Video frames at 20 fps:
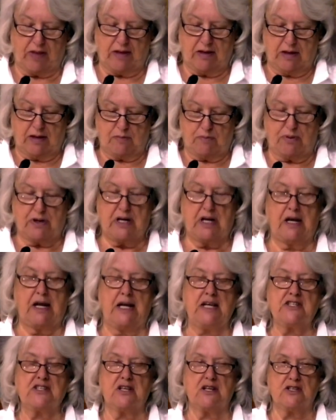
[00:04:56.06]
But in
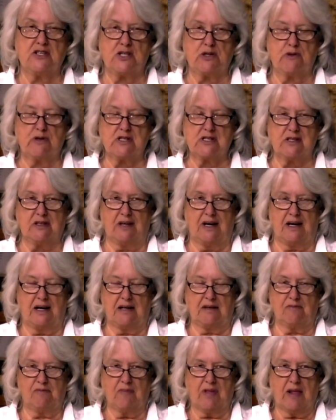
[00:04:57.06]
ancient Jewish law,
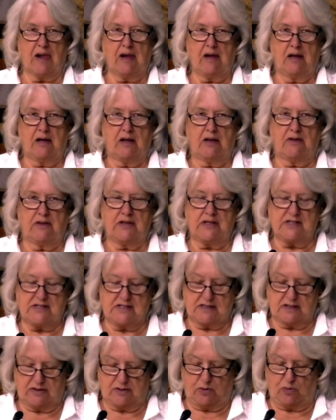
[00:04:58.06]

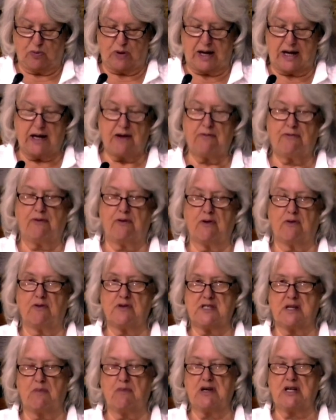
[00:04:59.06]
the way for
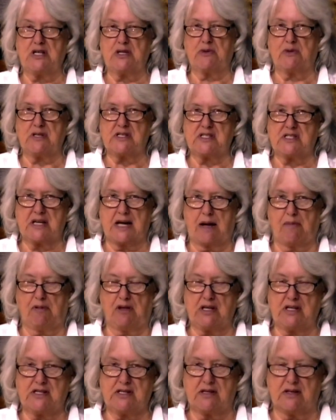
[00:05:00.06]
someone to
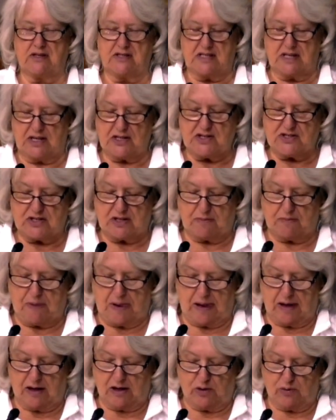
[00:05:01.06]
establish sonship
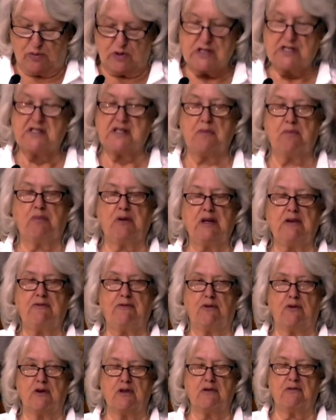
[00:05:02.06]
was simply
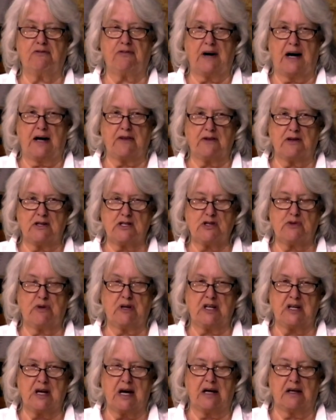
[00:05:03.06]
for the father to
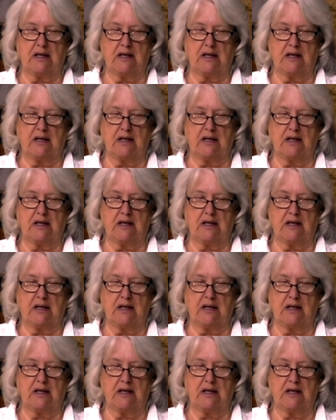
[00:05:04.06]
acknowledge